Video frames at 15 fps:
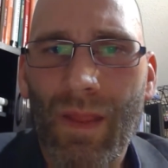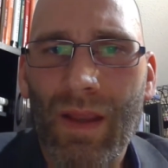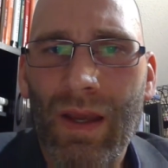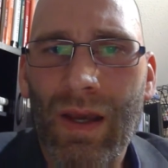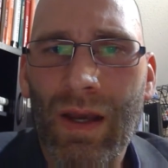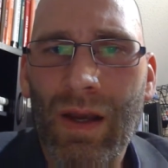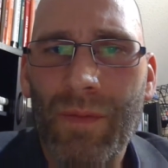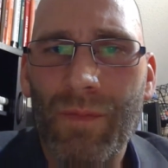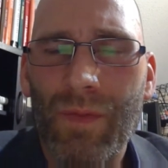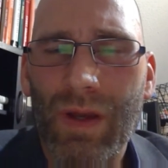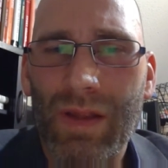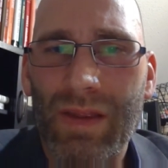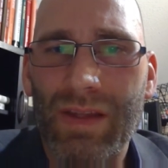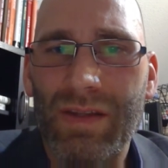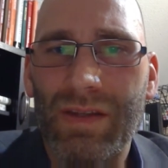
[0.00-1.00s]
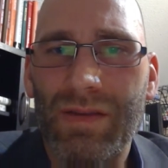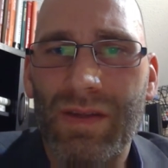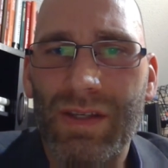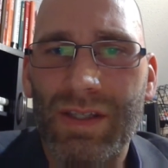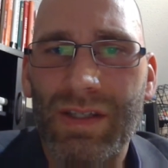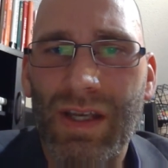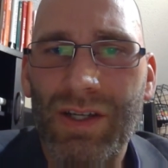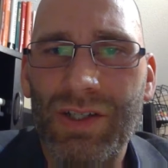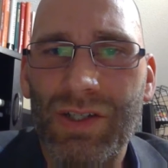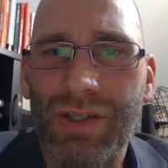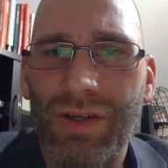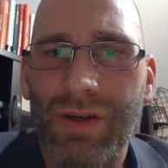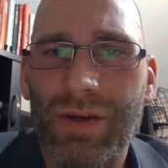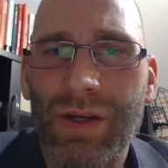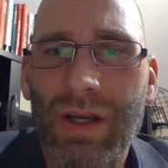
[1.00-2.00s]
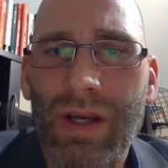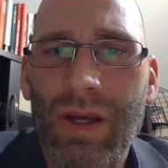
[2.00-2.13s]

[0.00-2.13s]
And then in this next year,